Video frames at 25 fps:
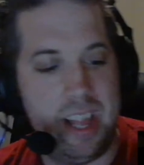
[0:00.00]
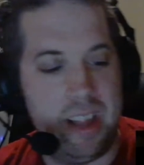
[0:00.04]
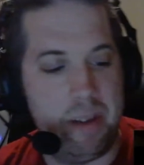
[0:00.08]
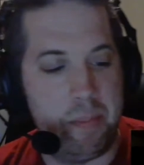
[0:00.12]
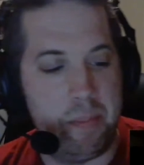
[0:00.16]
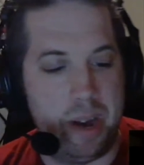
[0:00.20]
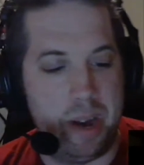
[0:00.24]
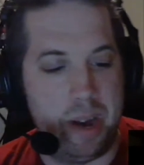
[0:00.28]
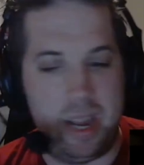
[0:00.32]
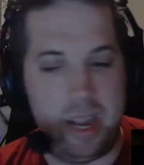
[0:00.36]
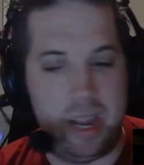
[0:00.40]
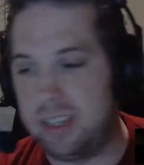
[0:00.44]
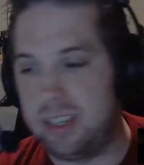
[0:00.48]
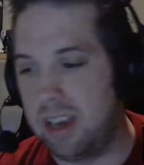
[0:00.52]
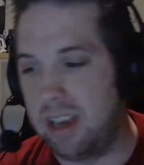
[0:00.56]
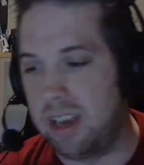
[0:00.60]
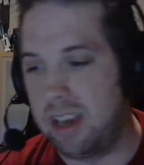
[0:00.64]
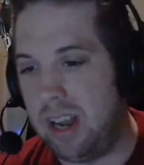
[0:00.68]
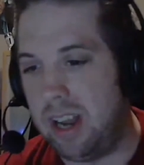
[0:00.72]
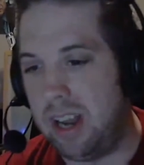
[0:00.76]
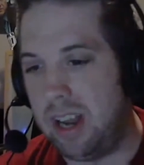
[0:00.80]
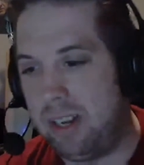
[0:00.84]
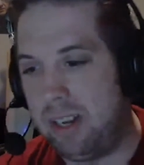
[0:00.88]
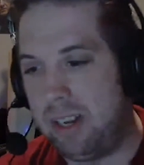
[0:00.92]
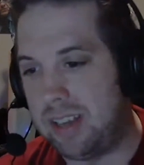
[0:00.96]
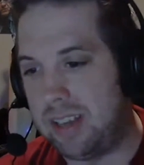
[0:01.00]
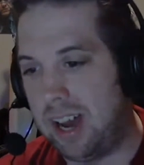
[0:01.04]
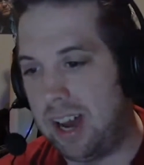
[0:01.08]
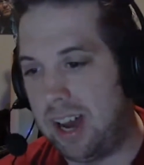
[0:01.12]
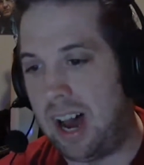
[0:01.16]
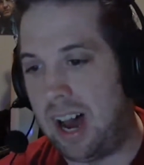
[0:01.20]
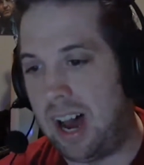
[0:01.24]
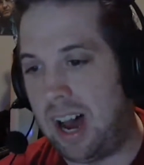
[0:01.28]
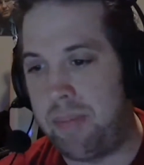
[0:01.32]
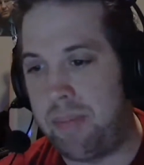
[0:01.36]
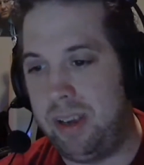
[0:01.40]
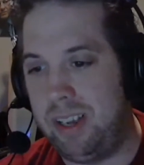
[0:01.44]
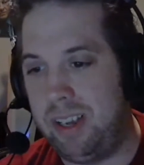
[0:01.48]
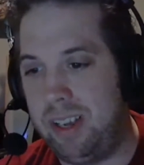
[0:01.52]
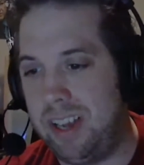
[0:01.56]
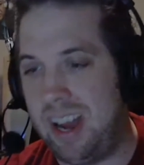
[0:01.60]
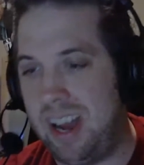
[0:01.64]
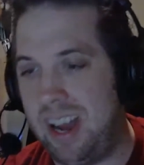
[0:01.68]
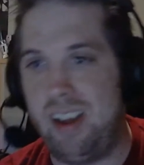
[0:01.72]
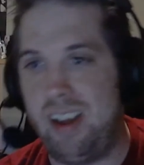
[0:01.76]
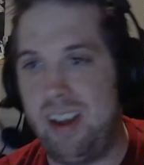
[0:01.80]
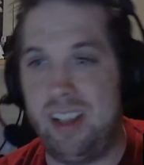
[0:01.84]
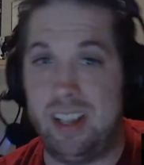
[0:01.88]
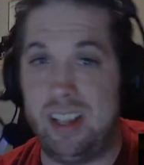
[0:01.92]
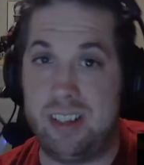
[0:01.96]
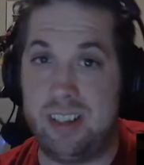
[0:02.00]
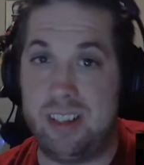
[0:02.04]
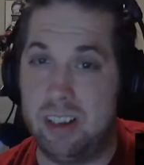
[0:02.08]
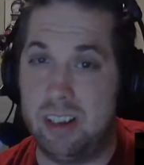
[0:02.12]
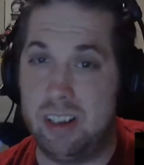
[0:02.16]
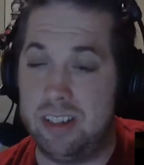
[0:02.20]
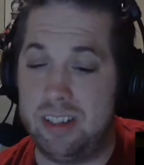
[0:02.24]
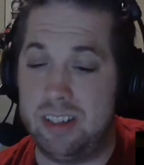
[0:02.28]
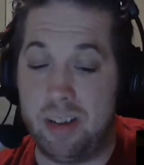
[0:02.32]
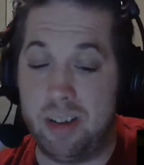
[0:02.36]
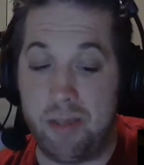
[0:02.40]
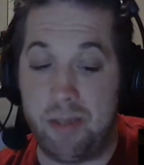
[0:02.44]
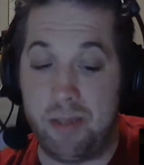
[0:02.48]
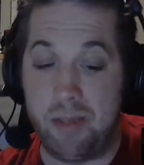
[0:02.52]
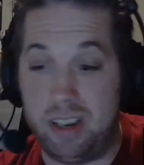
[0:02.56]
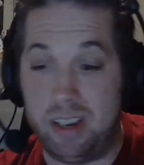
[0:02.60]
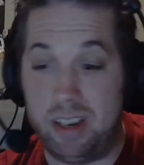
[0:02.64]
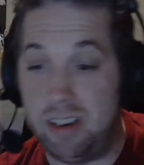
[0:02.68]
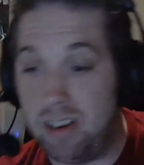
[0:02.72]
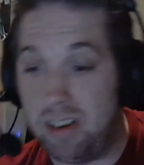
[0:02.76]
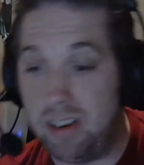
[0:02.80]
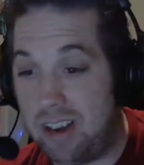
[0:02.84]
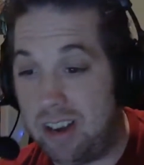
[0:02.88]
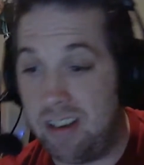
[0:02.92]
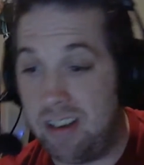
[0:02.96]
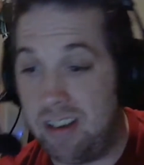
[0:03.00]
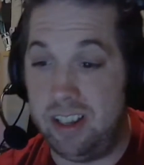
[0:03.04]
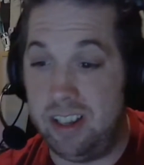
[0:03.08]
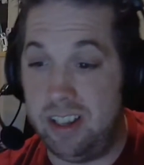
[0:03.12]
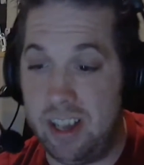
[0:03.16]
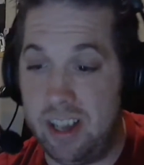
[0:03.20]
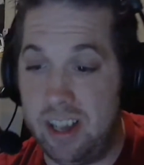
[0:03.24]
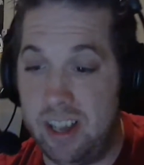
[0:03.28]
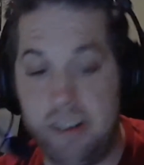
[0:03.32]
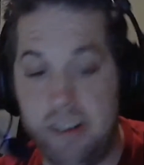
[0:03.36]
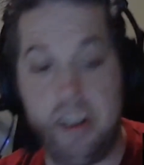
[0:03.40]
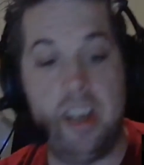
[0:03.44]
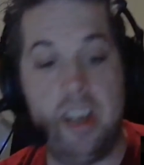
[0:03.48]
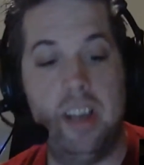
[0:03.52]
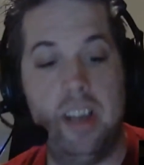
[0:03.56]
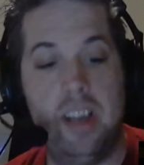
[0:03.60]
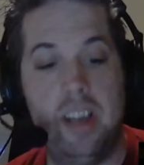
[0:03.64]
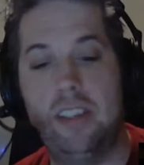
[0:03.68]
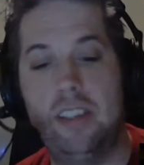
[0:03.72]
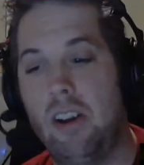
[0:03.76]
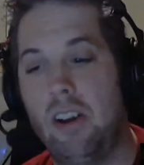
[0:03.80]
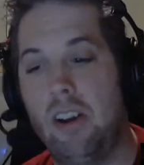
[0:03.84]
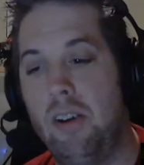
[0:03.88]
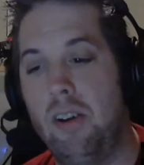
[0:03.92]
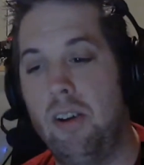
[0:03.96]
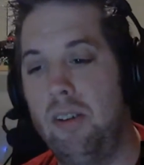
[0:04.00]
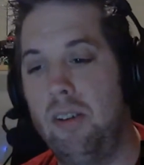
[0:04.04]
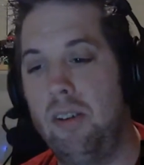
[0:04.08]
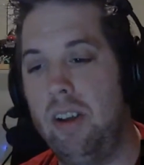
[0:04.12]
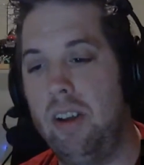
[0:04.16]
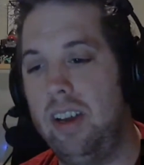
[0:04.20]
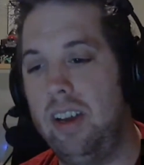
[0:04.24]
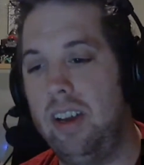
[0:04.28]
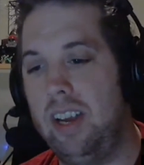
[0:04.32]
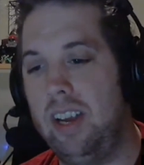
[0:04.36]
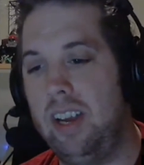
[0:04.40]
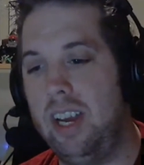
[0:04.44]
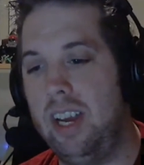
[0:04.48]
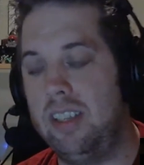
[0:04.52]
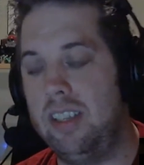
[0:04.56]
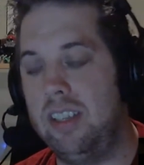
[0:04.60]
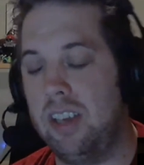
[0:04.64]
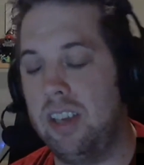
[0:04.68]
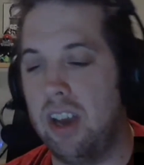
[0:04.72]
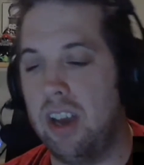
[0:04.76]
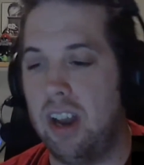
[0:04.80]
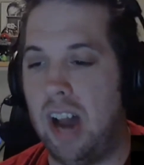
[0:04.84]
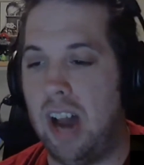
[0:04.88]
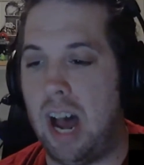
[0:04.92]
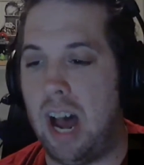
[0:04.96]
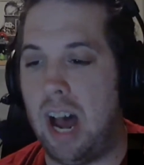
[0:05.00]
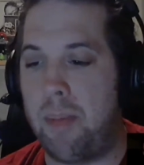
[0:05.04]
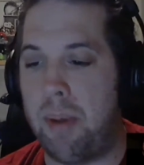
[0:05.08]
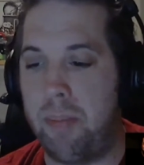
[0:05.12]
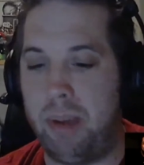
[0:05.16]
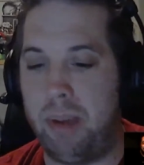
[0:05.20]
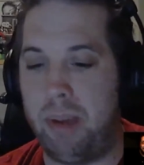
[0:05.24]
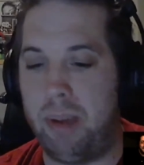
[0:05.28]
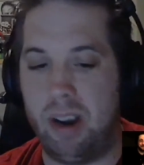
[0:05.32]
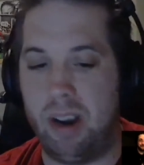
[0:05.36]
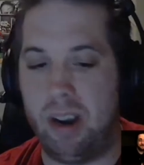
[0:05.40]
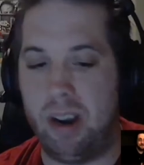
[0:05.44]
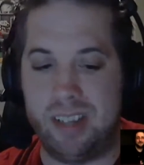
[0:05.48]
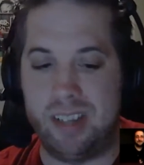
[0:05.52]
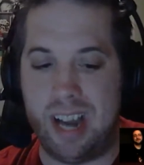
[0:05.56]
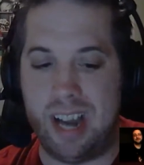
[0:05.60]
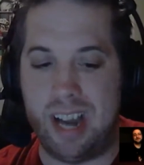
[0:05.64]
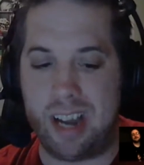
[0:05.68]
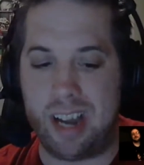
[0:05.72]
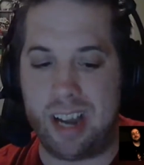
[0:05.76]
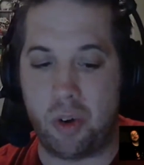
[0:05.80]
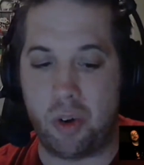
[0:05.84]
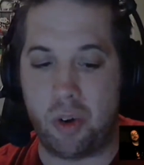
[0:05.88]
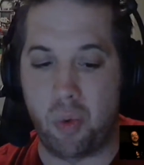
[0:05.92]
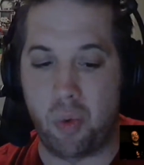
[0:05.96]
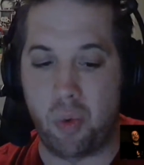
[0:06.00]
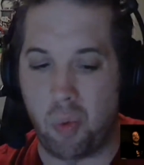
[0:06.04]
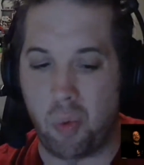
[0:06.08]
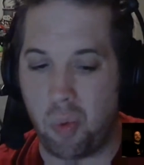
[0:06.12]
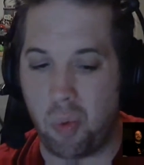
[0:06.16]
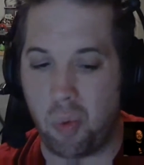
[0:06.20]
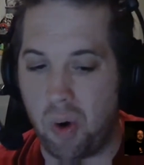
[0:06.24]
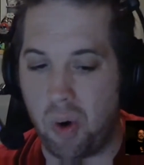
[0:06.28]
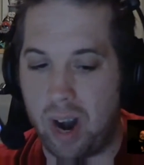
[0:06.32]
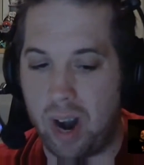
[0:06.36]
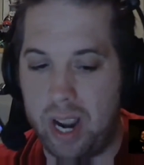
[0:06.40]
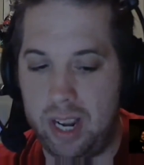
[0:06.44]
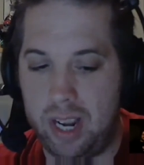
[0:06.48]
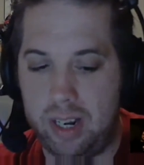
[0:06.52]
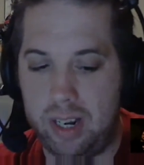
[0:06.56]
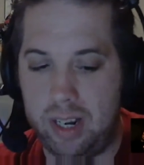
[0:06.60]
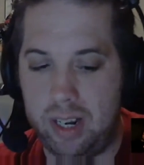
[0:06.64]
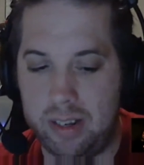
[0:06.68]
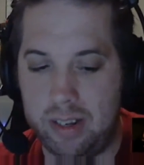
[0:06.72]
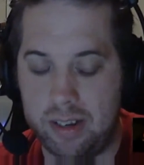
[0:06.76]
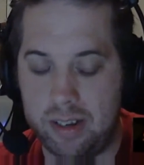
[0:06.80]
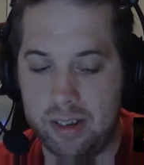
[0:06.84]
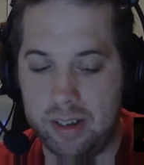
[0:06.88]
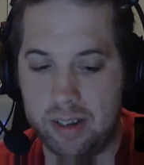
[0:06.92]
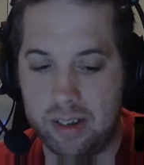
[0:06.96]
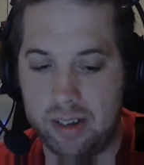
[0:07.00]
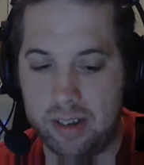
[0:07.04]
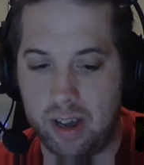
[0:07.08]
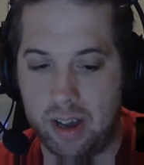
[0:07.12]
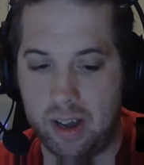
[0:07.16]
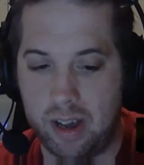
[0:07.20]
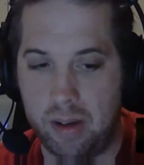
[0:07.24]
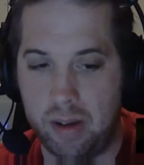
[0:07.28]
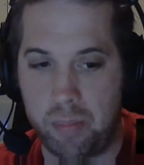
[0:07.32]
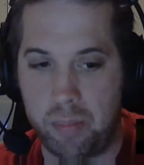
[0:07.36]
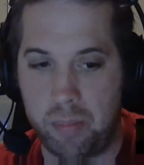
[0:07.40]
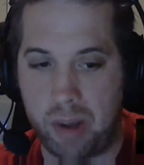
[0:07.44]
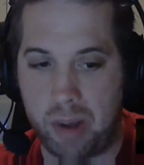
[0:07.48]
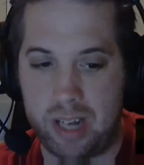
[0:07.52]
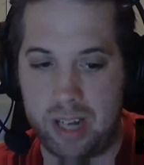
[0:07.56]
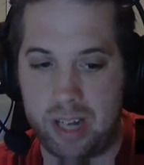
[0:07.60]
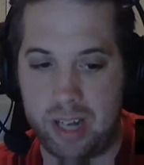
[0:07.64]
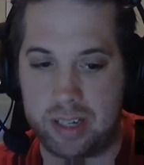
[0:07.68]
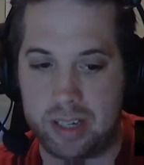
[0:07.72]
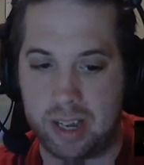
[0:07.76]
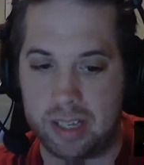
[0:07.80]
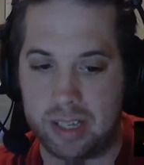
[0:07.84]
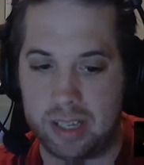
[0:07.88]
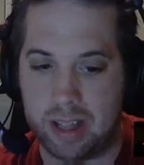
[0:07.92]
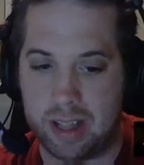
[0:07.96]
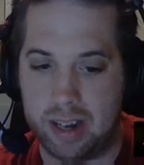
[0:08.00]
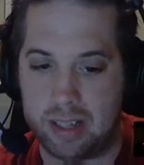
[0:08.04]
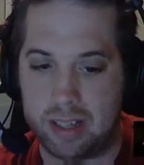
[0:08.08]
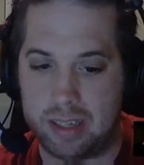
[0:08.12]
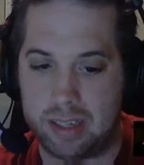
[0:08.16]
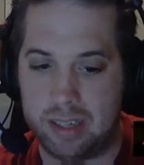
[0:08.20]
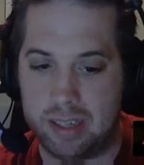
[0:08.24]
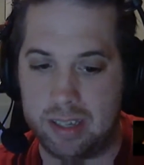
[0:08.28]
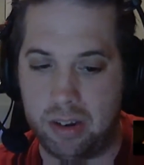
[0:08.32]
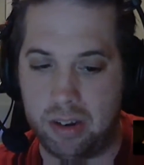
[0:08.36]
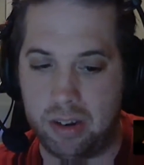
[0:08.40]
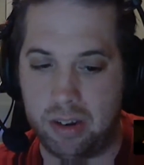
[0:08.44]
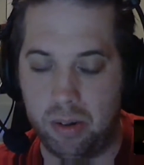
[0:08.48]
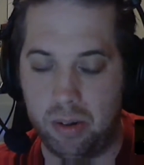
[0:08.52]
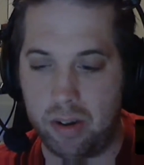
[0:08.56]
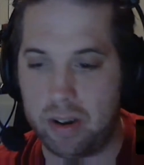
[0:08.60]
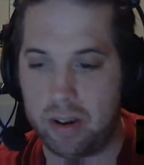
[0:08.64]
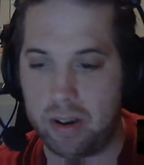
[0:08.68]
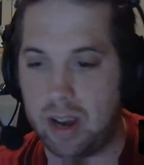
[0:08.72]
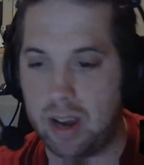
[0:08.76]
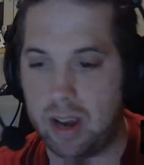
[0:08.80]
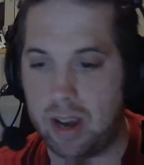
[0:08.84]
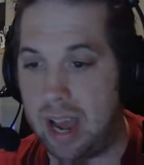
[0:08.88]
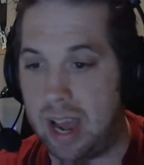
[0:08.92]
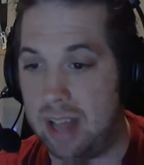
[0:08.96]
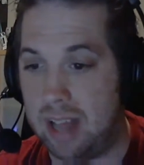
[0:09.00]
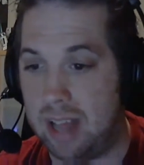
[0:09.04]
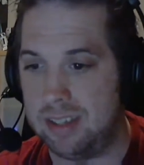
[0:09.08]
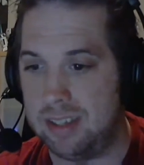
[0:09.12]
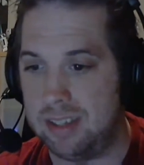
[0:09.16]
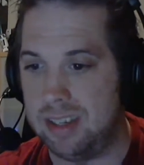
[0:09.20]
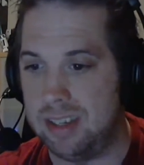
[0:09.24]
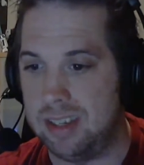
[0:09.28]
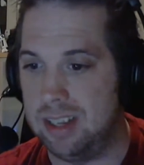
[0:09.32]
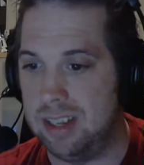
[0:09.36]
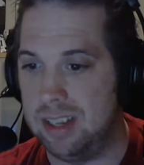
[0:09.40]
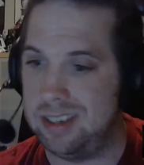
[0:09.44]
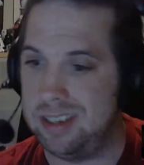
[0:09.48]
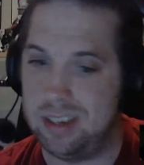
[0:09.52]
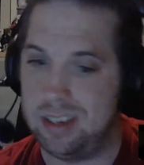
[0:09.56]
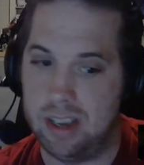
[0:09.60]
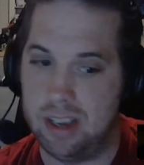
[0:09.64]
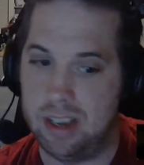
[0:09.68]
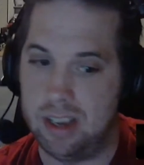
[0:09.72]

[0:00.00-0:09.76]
But it's good. I mean, it's a hoppy. That's a good segue. You know how I did that? So it's a good hoppy beer. It's not great. Probably just because I let it sit too long. I had this since